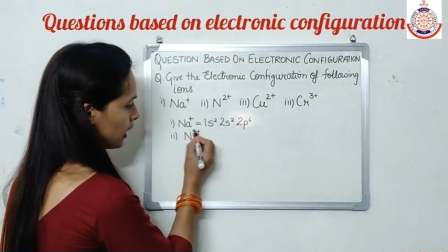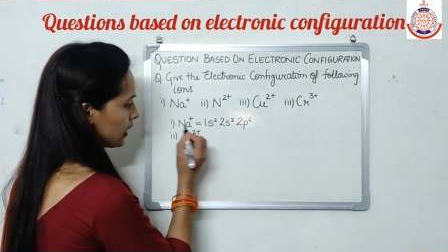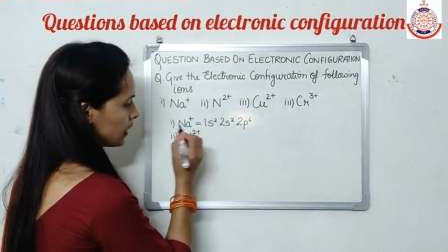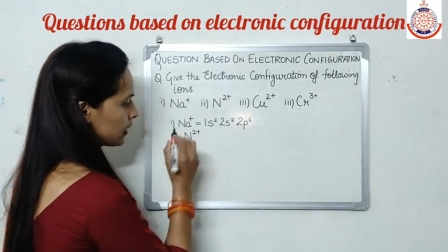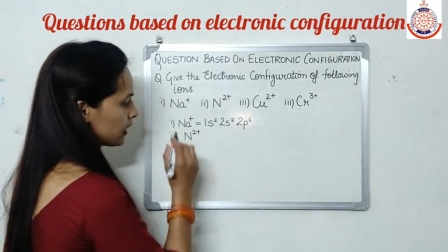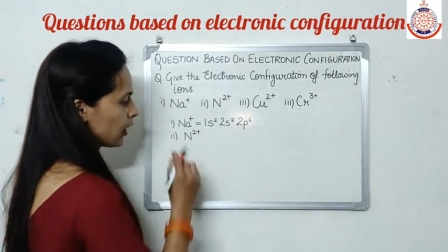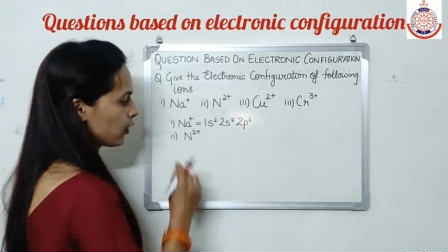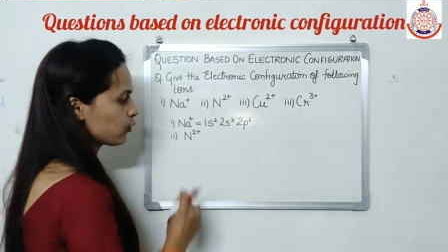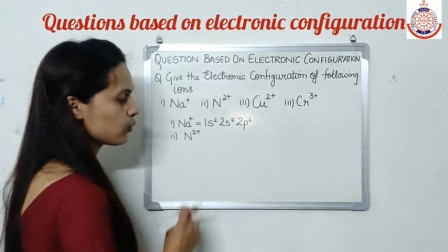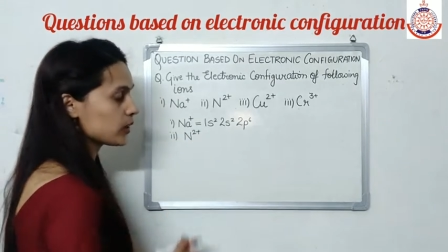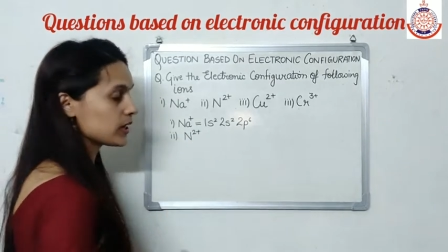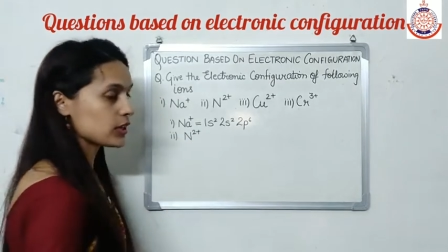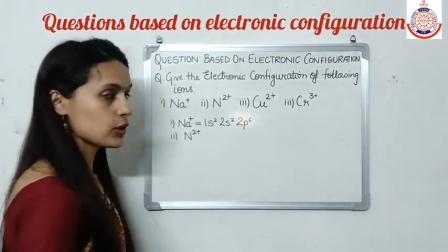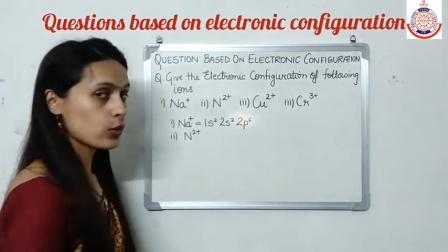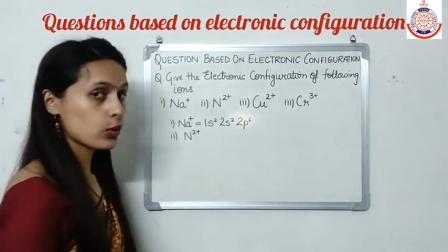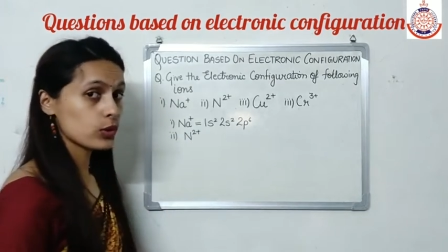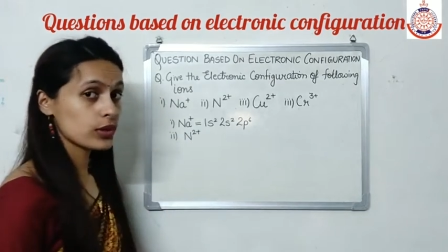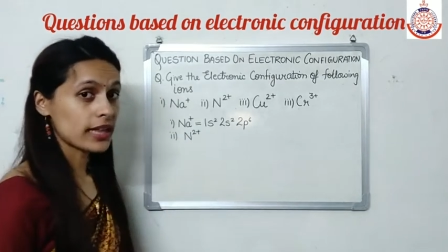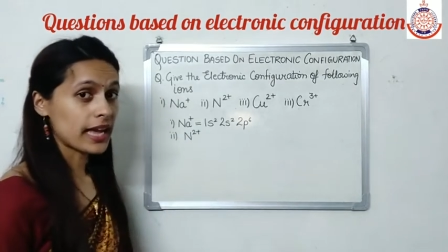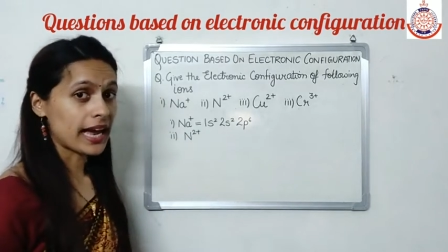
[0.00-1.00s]
Now we
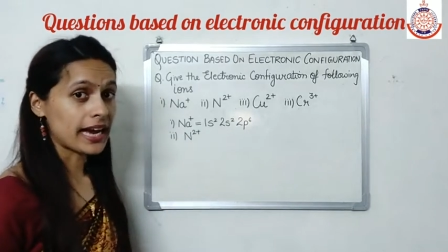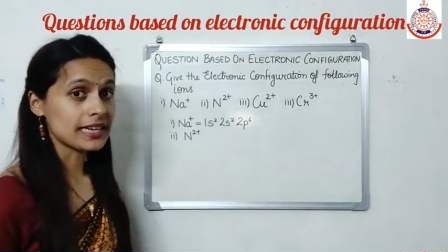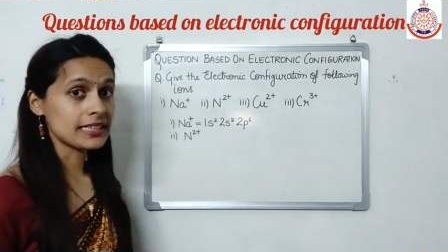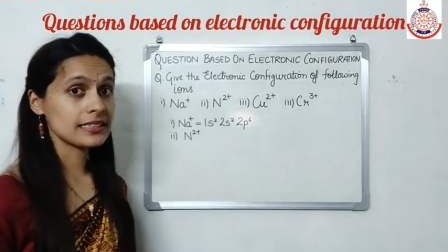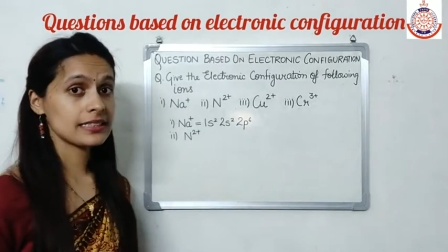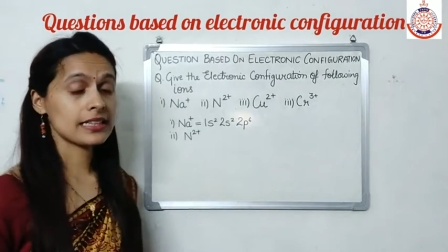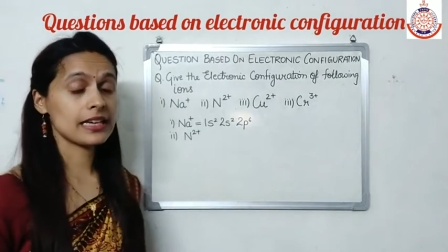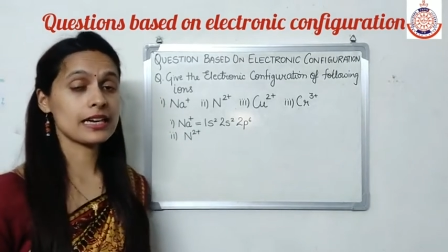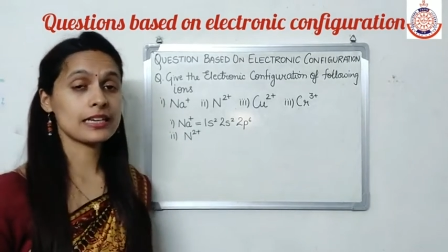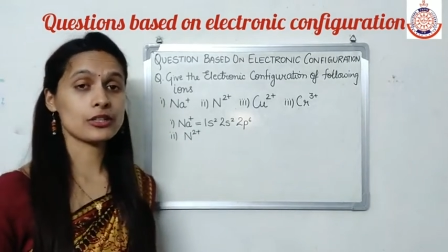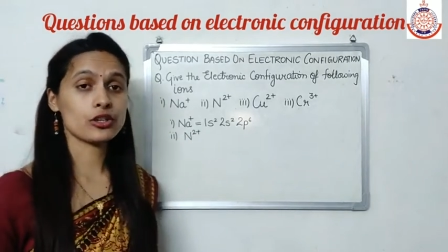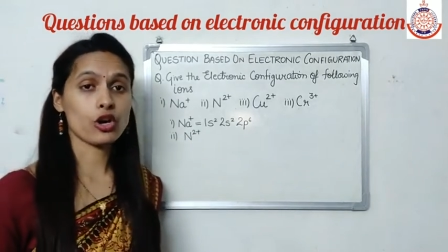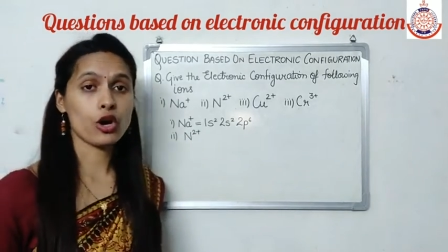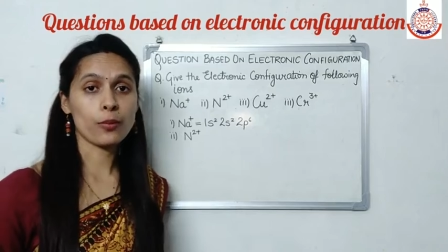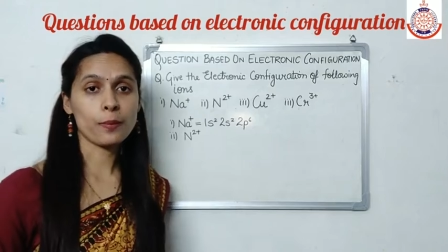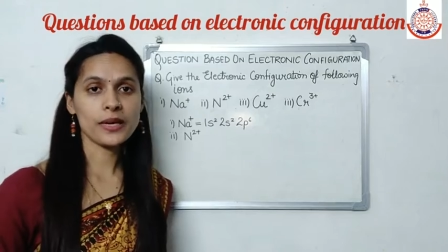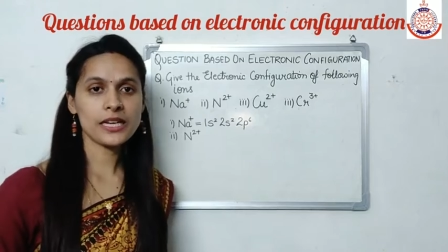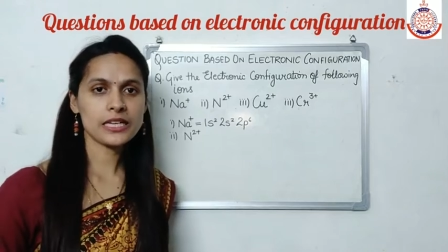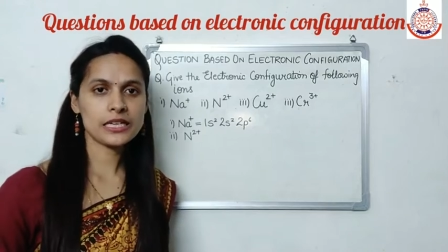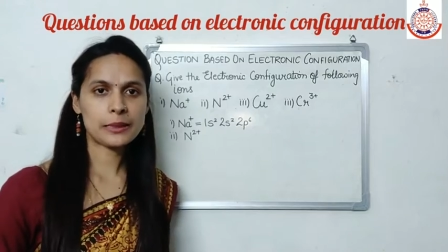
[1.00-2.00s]
know that the
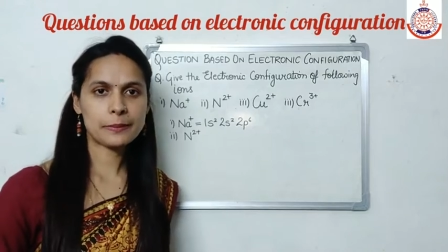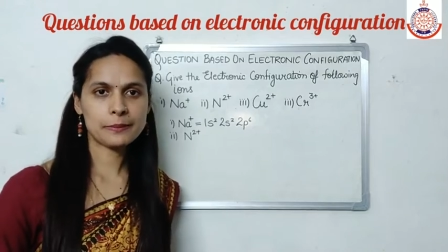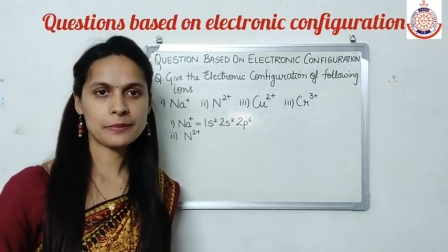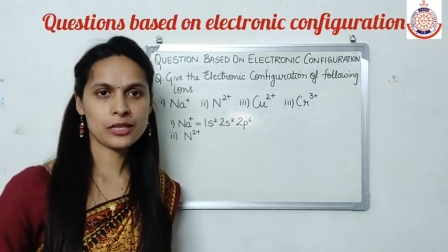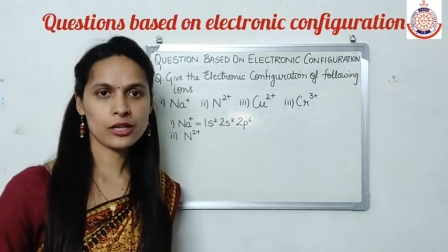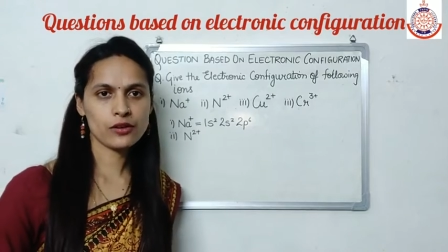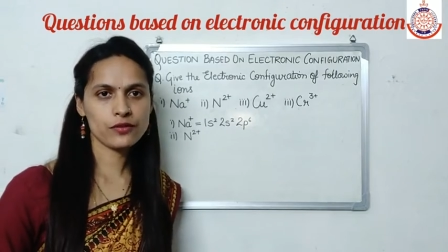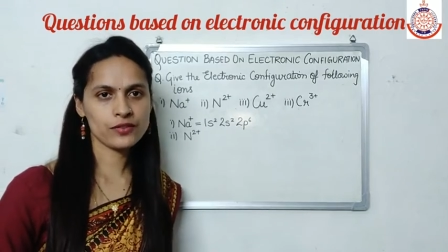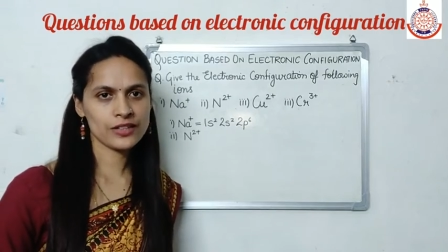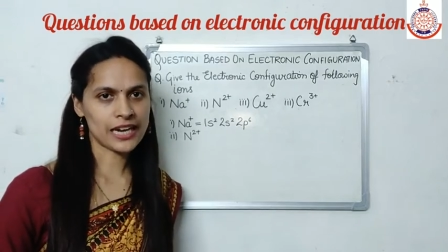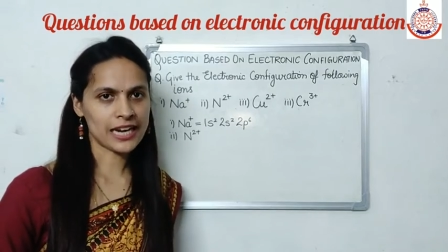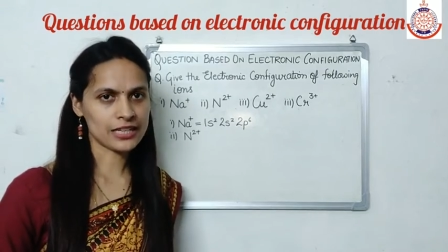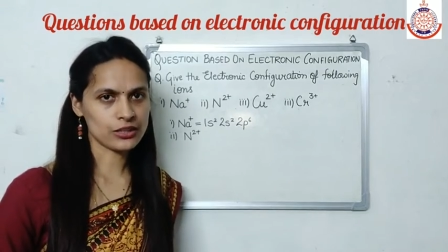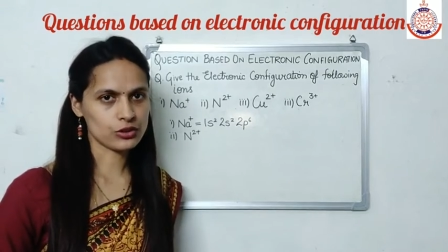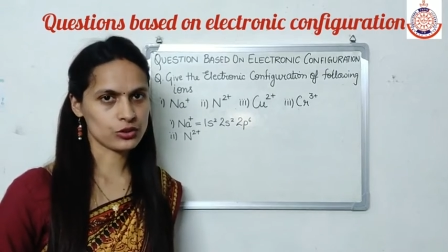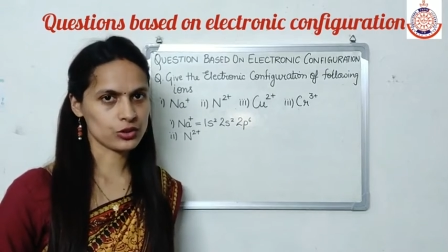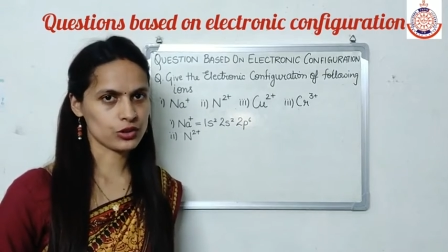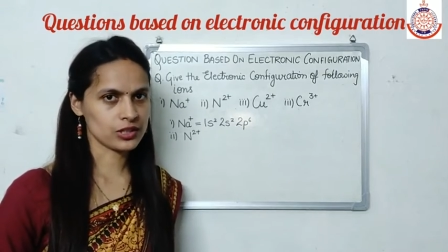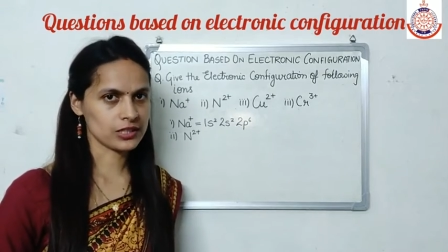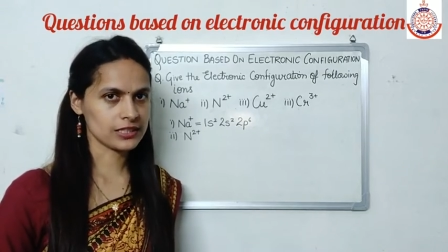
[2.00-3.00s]
atomic number of
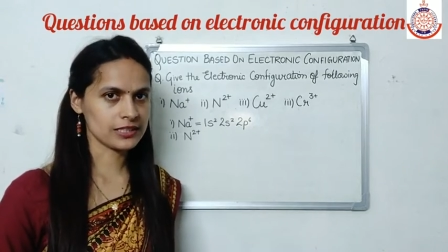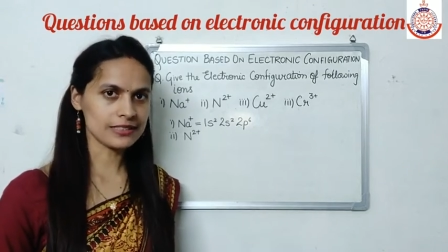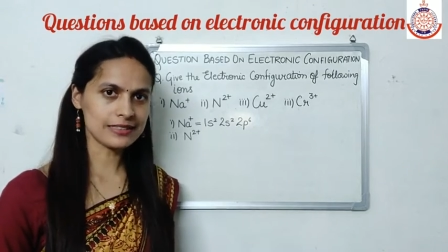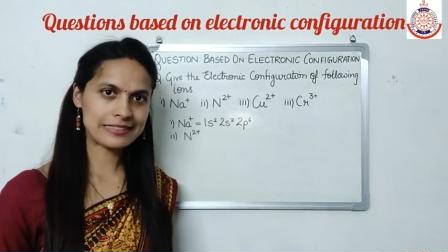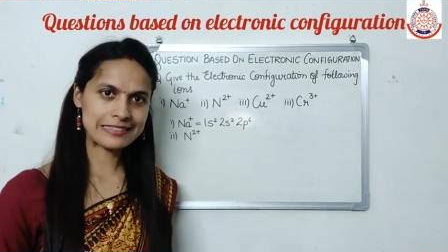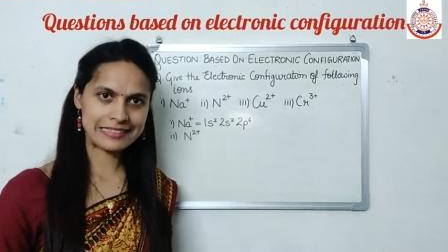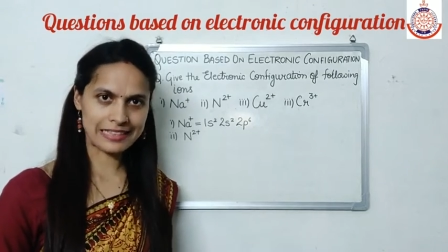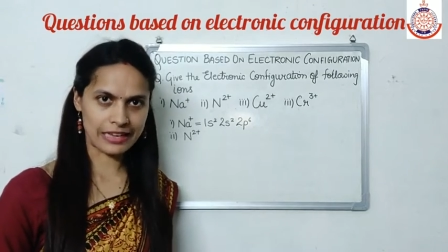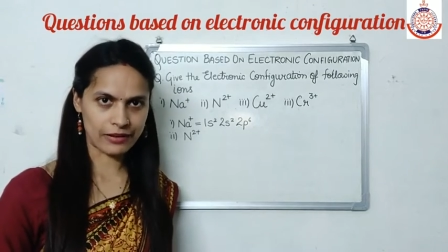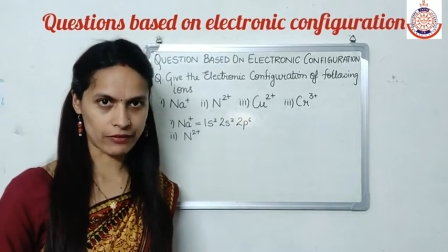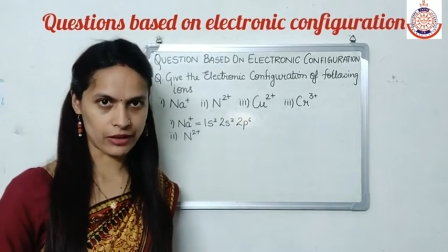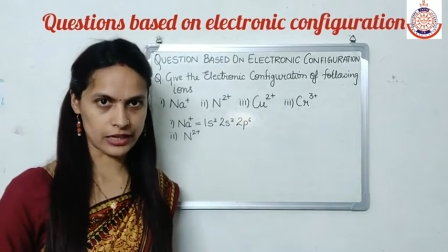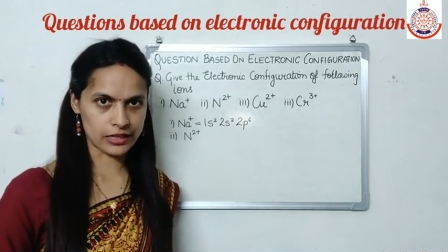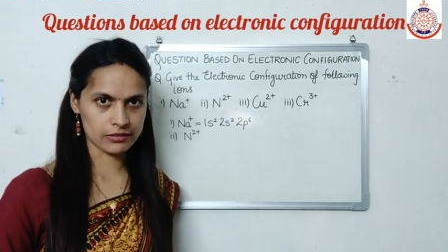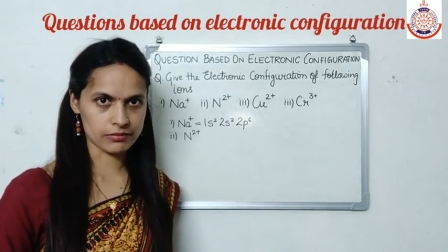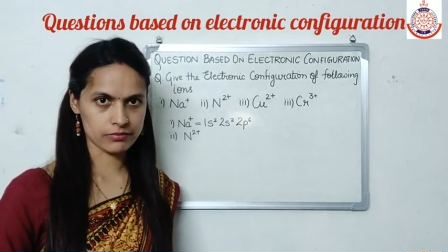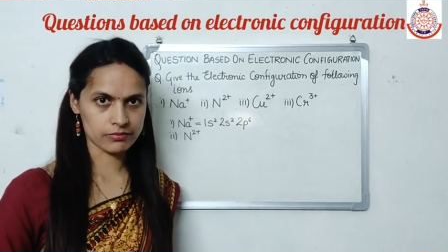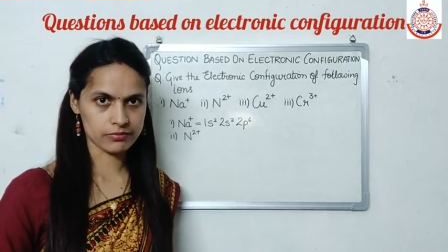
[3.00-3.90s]
nitrogen is 7.